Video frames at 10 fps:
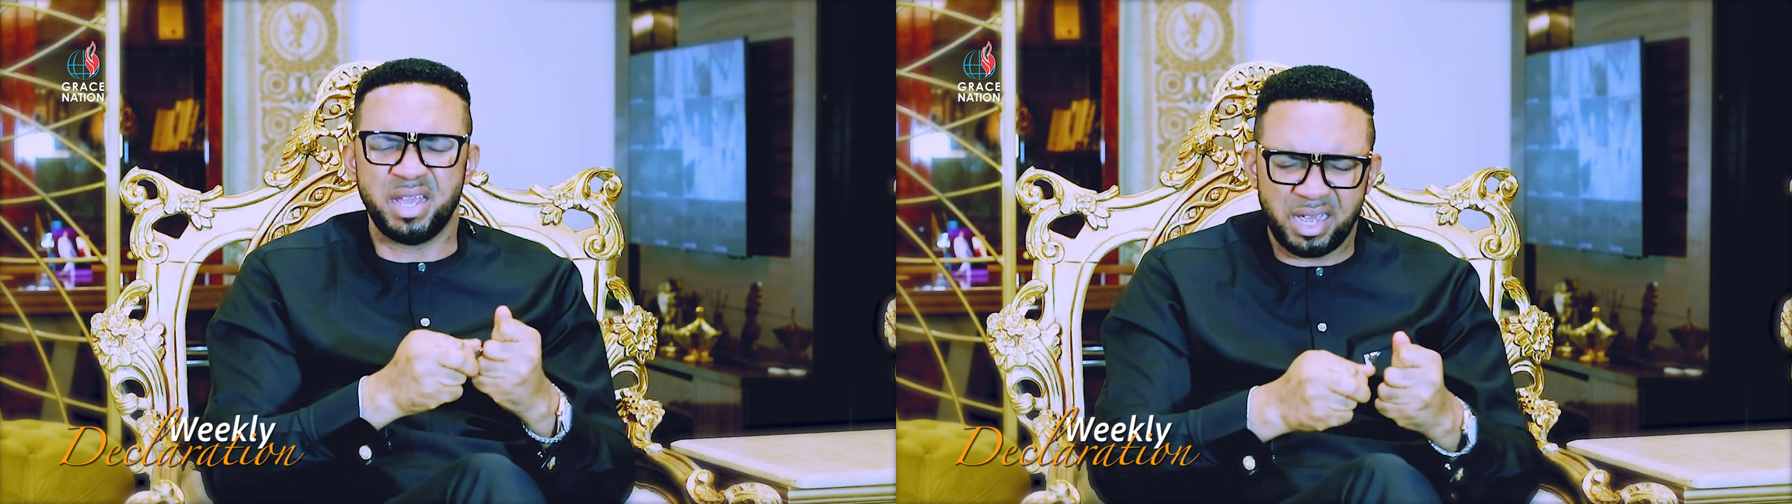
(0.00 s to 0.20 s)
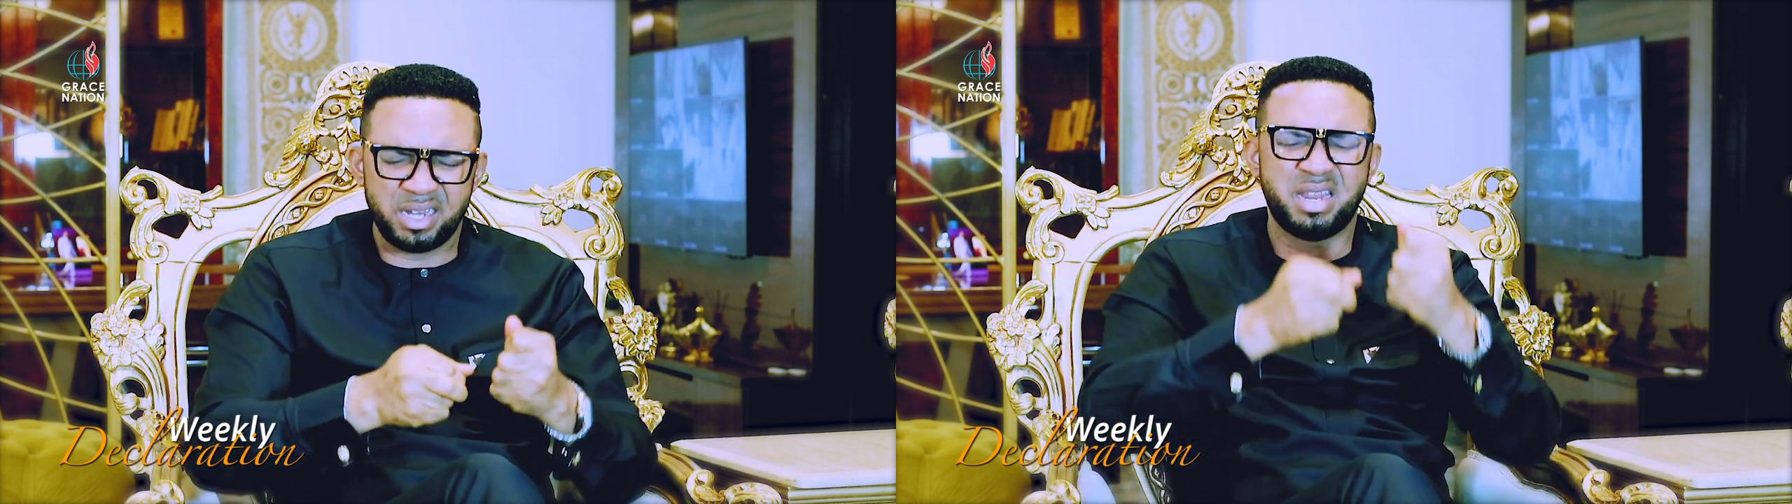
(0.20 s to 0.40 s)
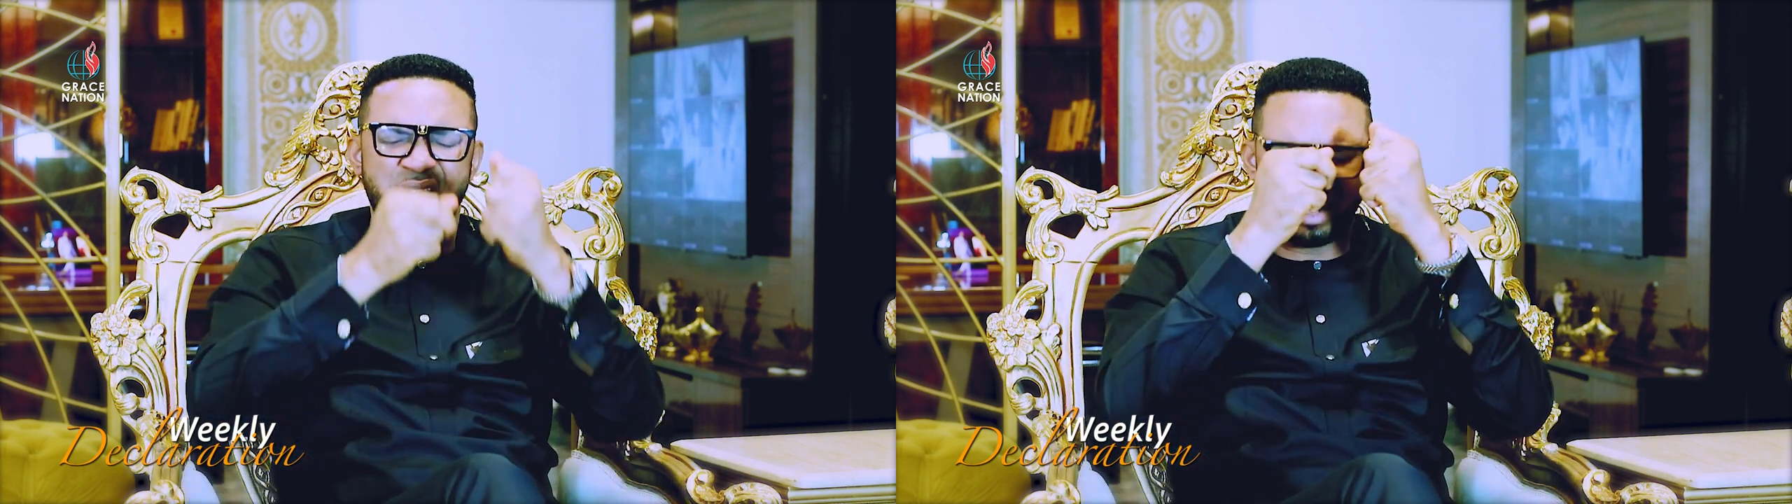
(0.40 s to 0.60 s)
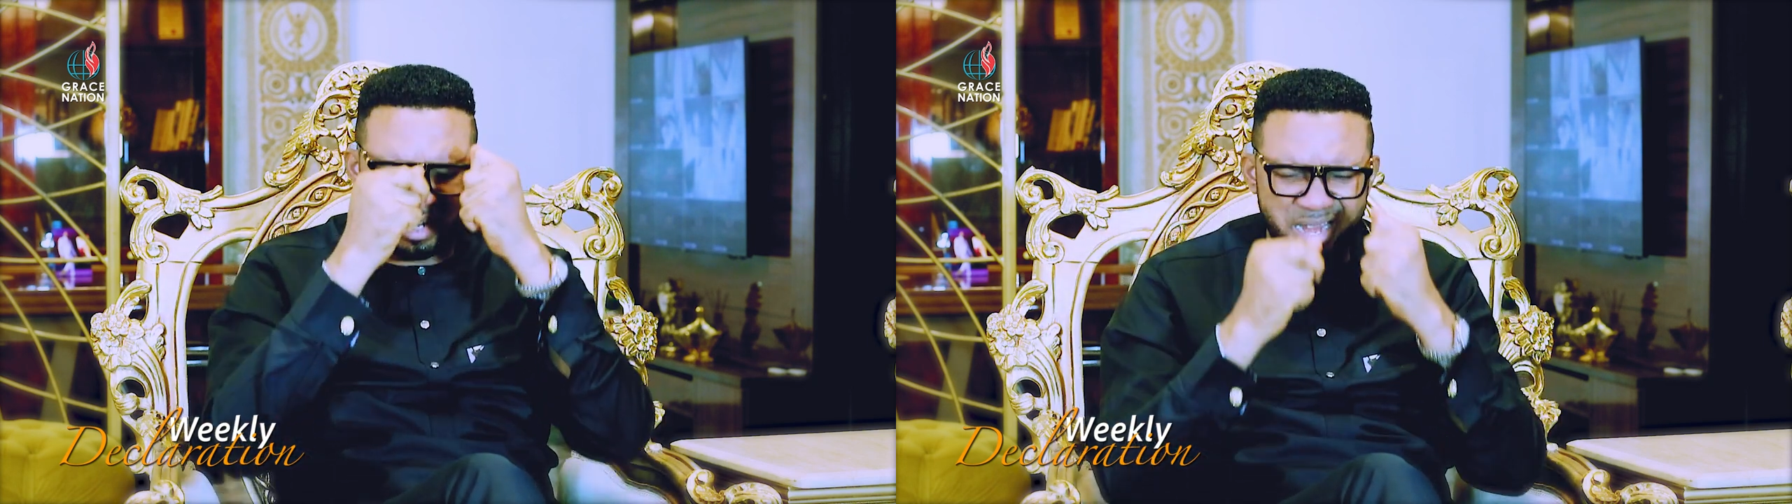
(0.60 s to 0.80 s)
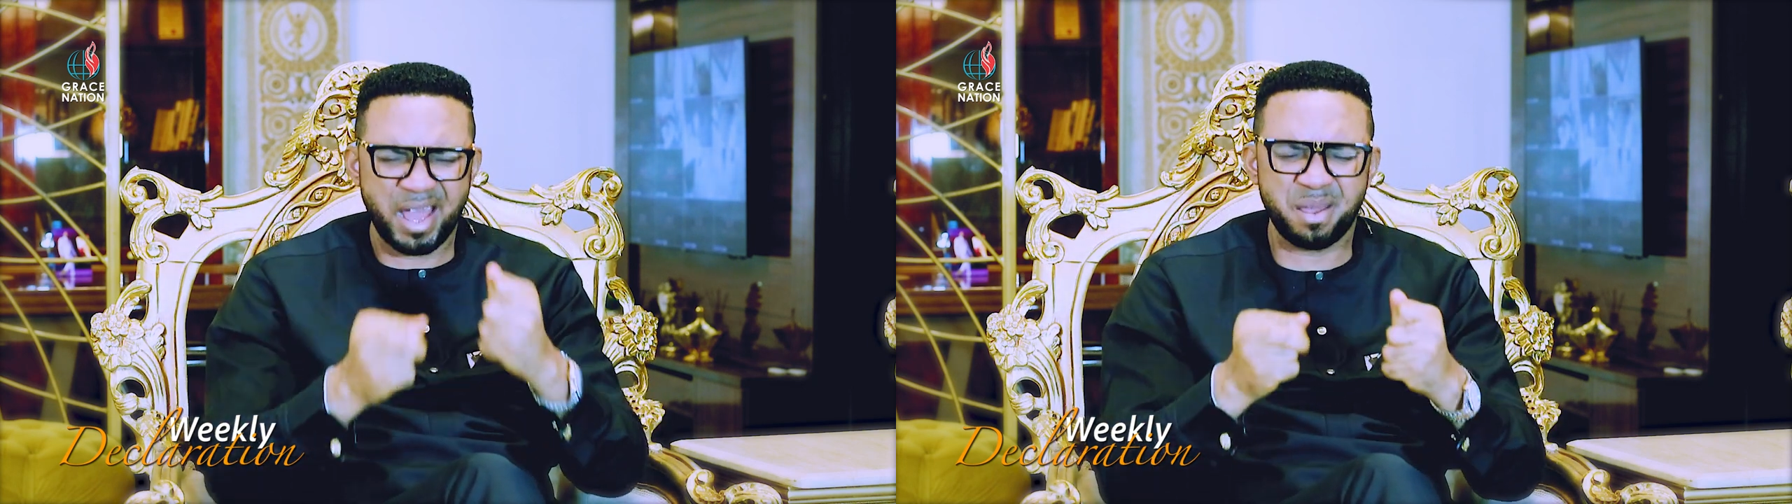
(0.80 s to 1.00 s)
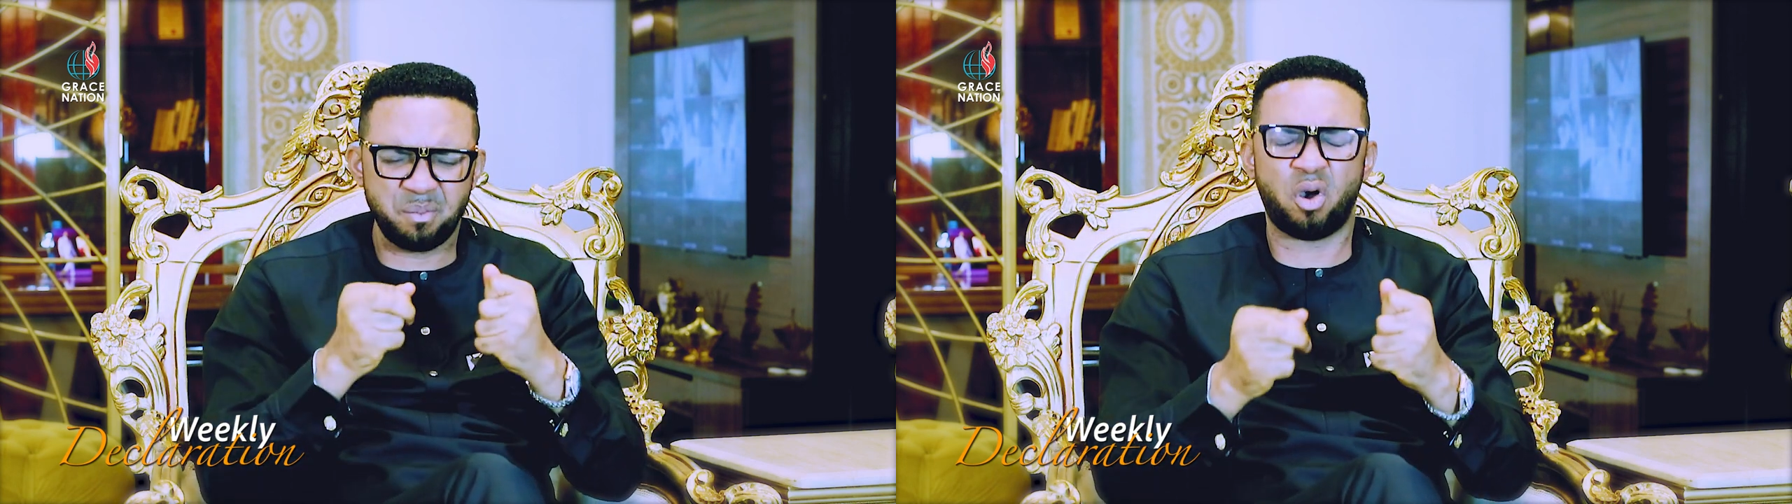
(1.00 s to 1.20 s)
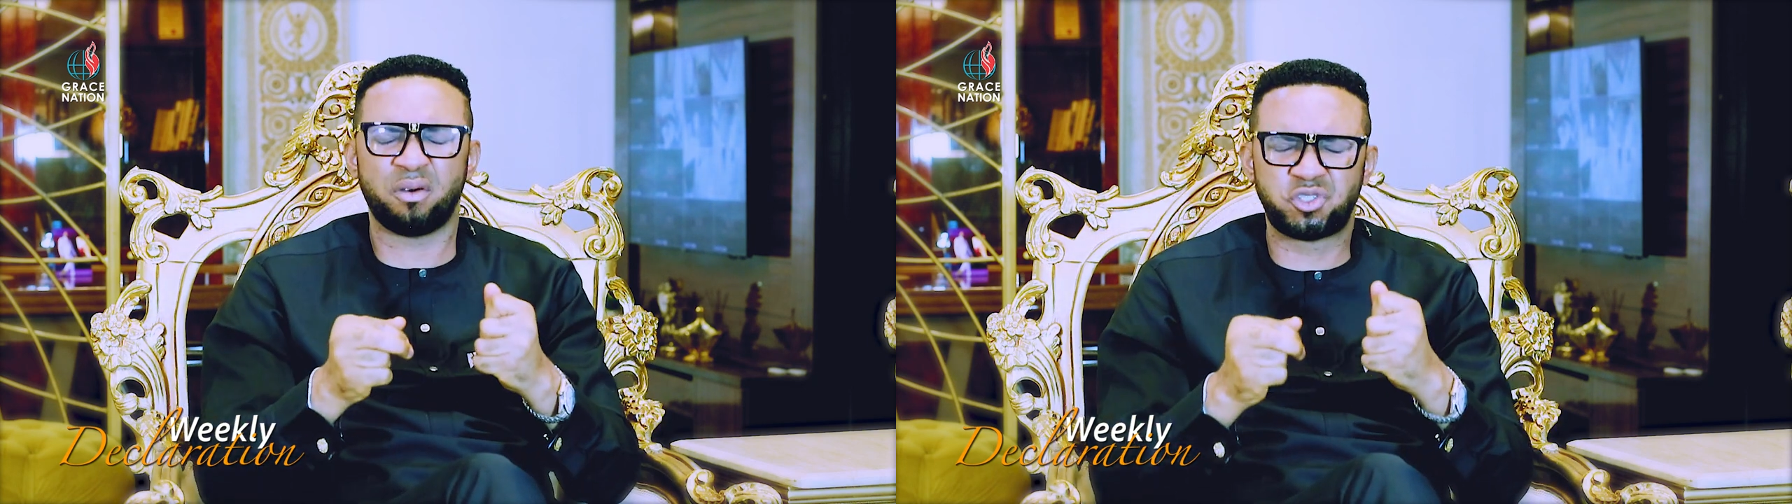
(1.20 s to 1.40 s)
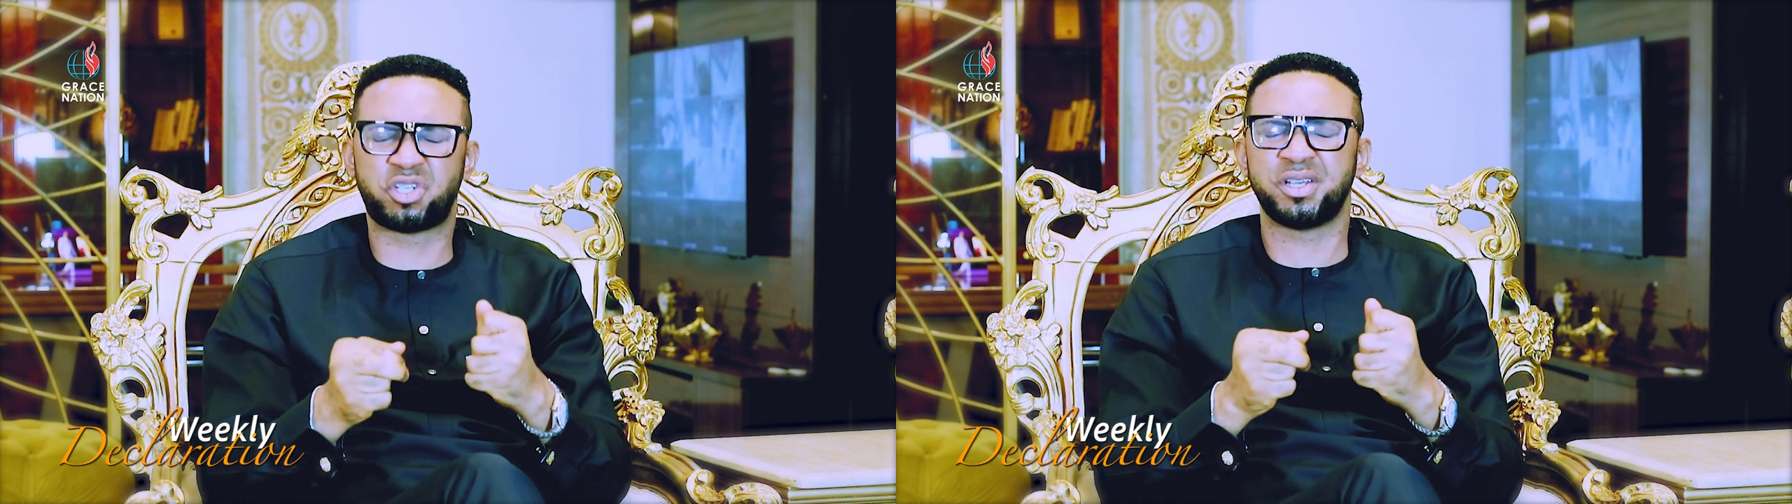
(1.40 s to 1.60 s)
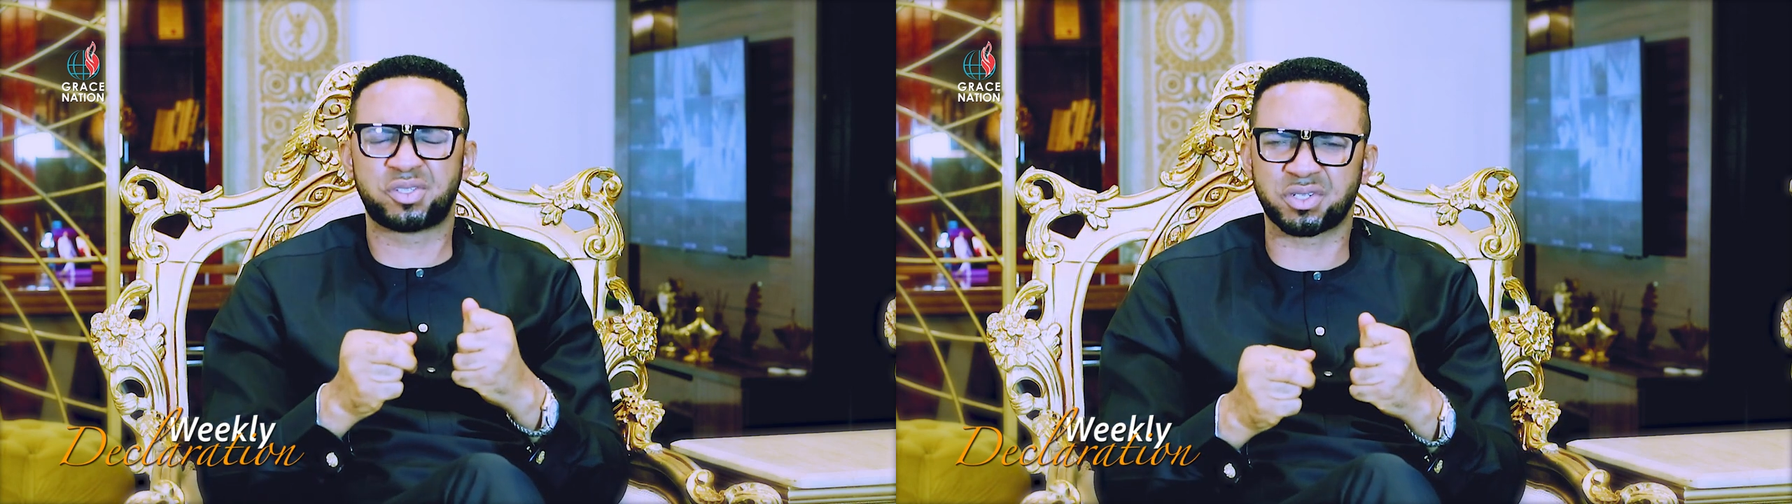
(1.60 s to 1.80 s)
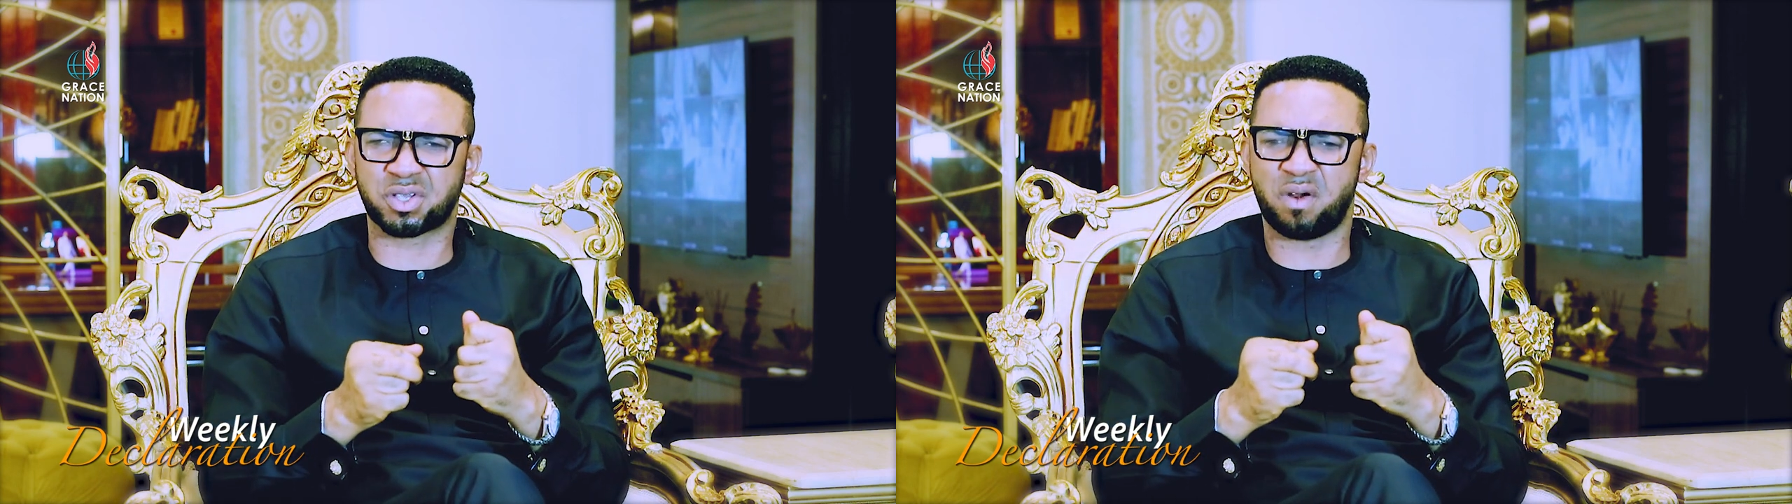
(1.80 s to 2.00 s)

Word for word: in the name of Jesus